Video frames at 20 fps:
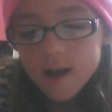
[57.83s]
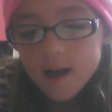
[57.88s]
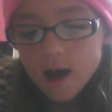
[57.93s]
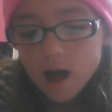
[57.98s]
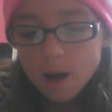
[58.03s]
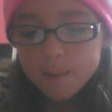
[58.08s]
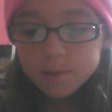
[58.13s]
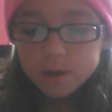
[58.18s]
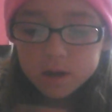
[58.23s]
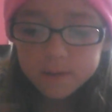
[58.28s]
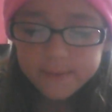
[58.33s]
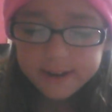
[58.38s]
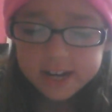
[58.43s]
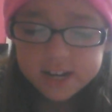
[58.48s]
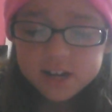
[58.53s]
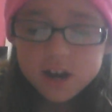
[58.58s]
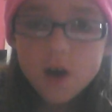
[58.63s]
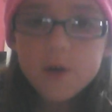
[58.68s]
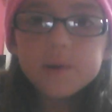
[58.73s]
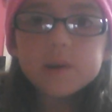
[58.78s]
I'm going to be
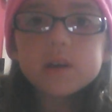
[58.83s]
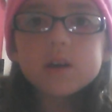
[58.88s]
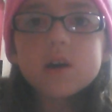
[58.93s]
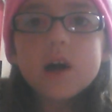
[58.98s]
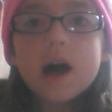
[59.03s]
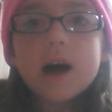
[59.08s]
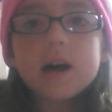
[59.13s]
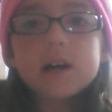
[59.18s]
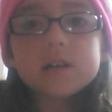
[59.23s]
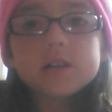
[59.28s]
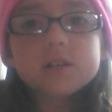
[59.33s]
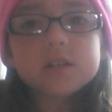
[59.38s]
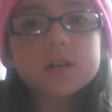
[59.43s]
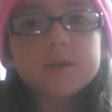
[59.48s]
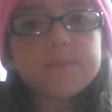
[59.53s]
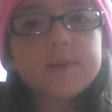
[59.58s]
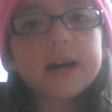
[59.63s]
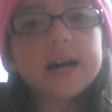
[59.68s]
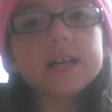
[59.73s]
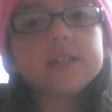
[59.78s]
showing you guys
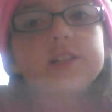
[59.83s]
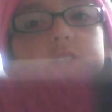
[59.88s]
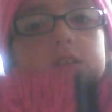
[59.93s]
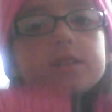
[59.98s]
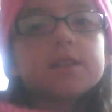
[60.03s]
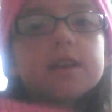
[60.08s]
some pages